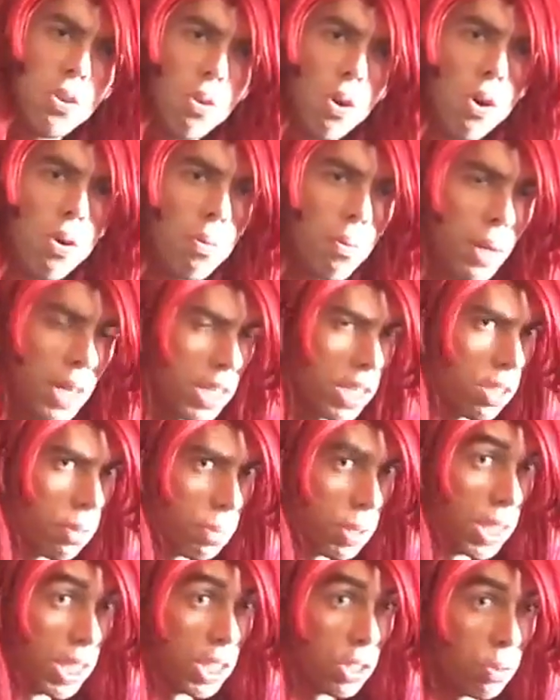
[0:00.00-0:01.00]
your own
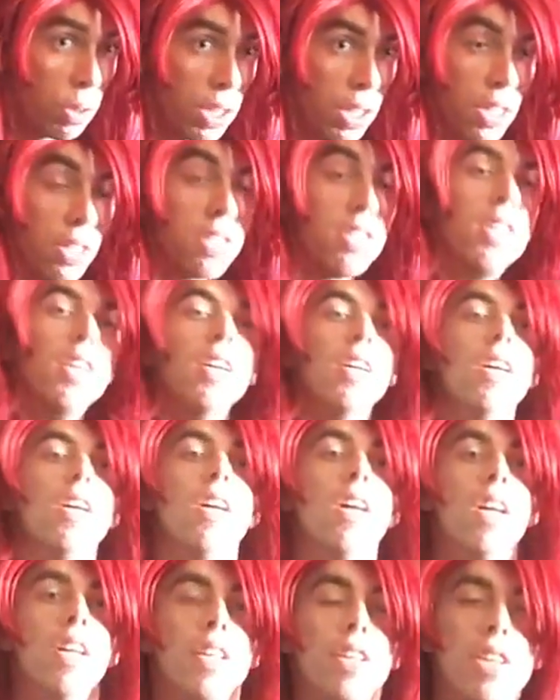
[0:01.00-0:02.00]
recipes with it.
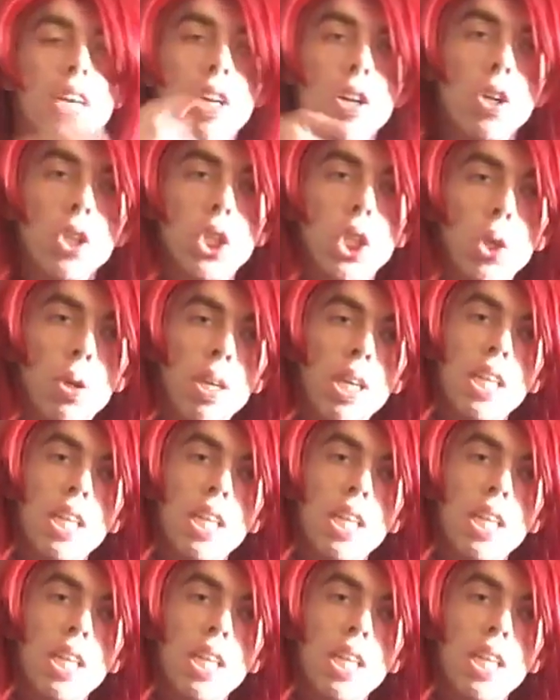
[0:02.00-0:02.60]
You can also